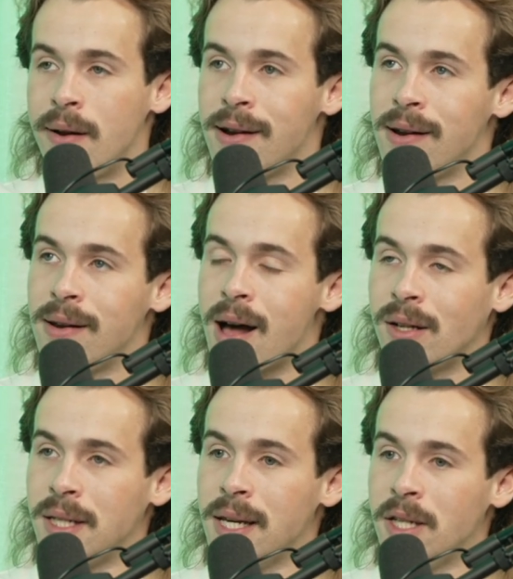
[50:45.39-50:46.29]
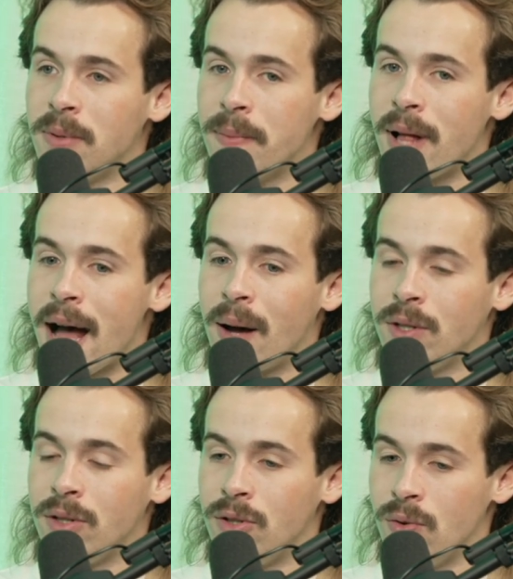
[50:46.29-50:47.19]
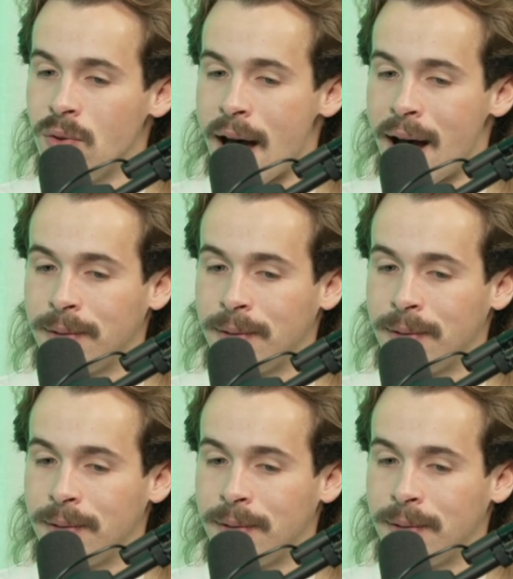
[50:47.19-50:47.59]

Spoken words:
And I'll teach people how to do that.